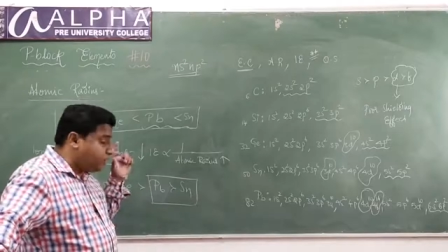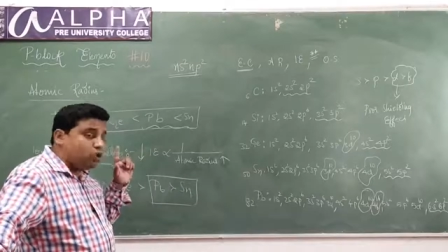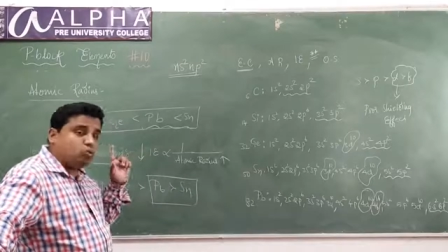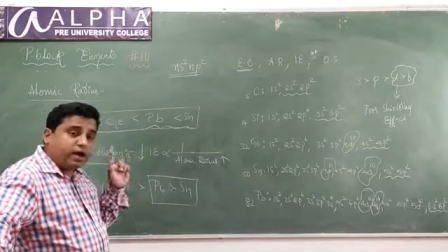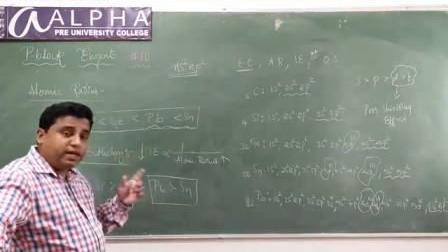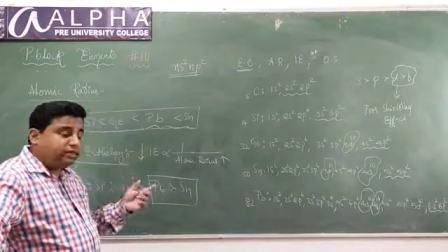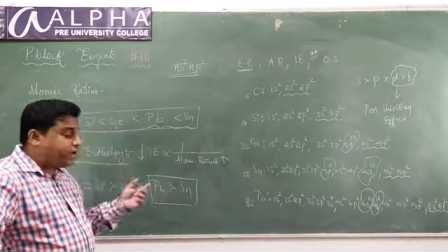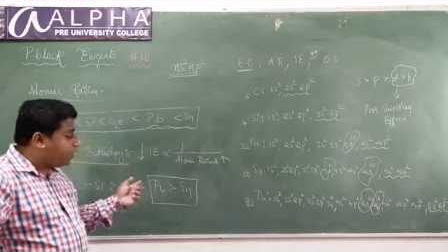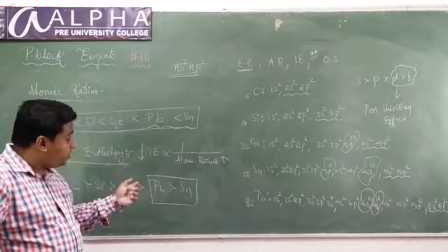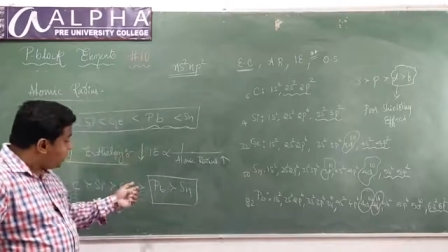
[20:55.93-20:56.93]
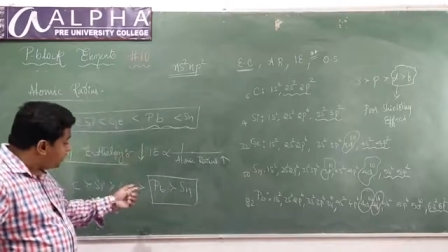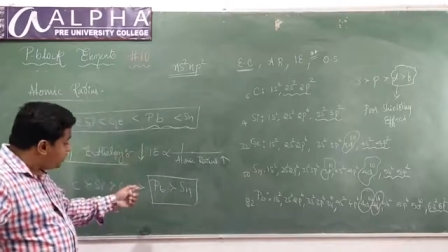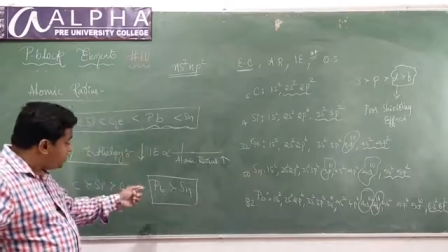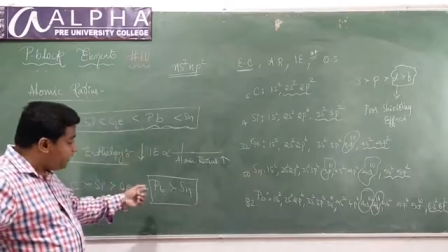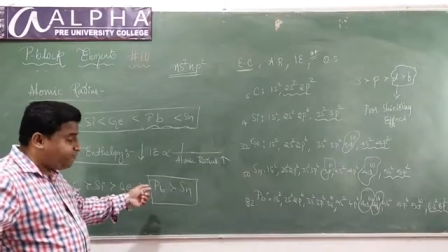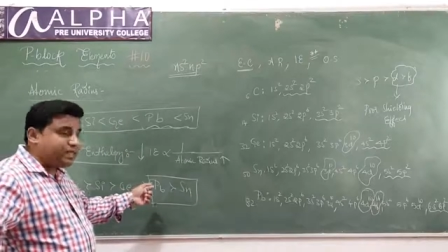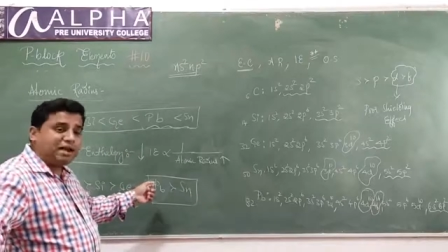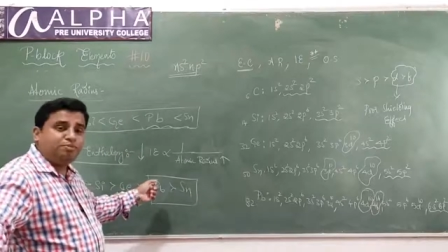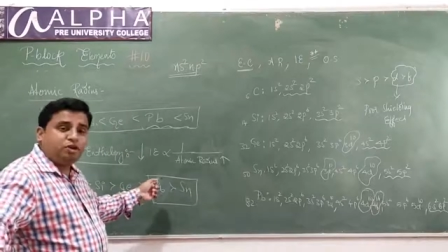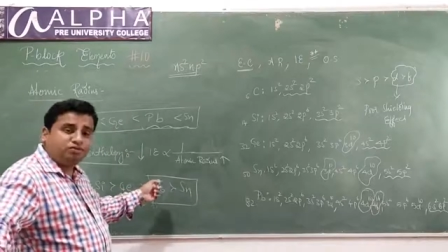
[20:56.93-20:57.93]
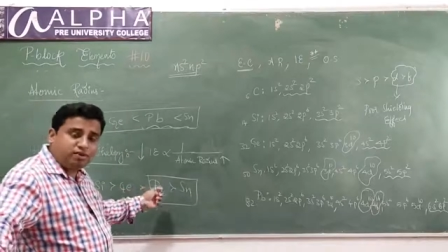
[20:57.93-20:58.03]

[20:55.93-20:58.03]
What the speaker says: why the ionization enthalpy of